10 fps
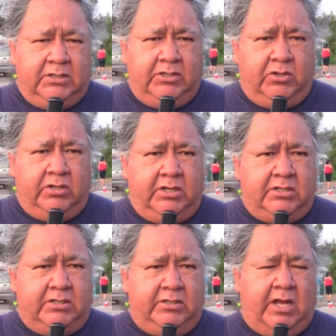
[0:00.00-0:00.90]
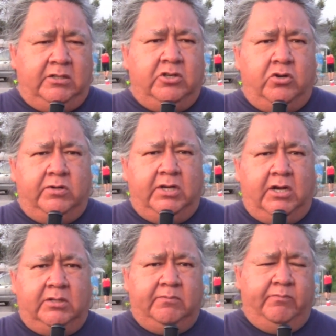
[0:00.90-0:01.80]
there's nothing going
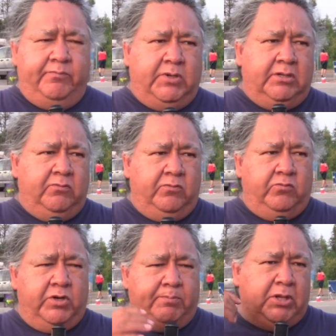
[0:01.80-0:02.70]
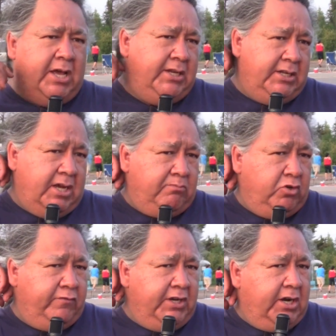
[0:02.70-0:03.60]
on. But we're planning on
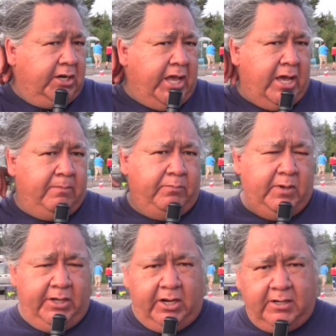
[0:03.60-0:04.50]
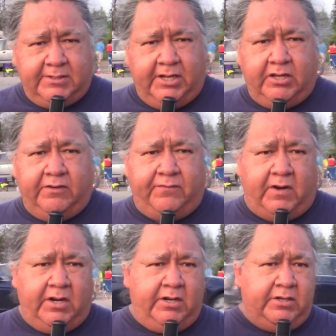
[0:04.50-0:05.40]
moving our camp and our sacred
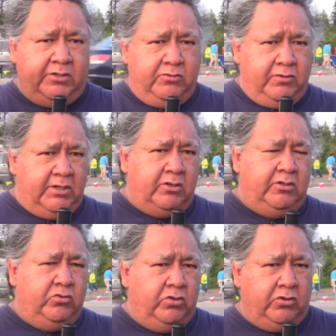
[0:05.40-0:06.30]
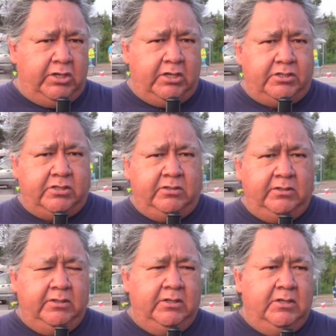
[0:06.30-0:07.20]
fire to a new location.
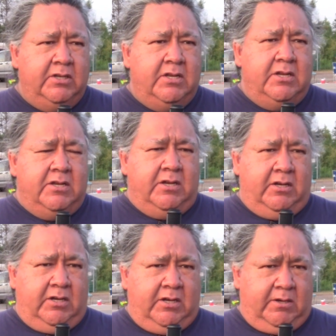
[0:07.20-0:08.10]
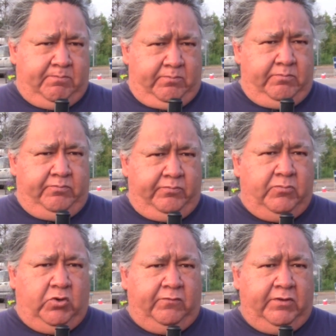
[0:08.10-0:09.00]

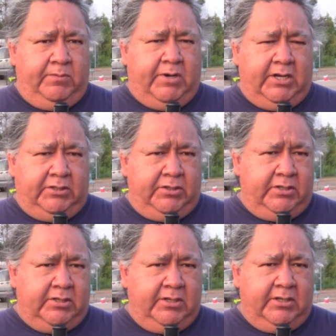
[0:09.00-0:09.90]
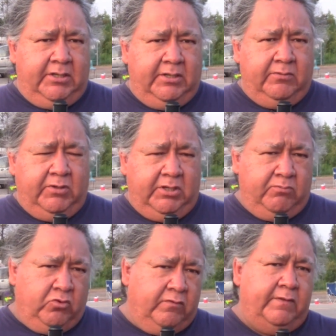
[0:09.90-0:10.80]
Hopefully by Thursday, we can
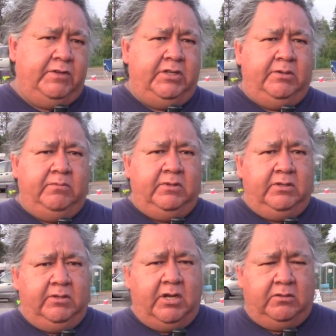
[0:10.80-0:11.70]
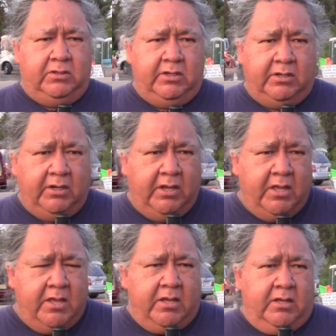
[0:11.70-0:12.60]
move everything down there.
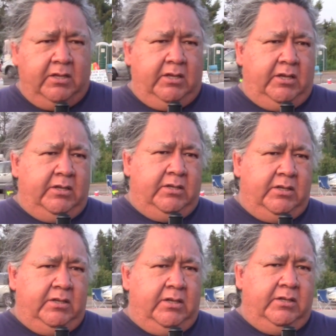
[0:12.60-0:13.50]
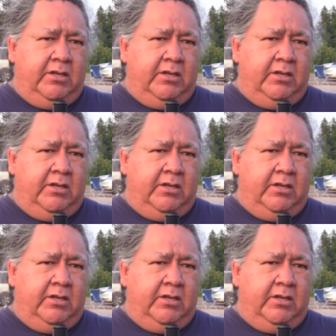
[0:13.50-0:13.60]
And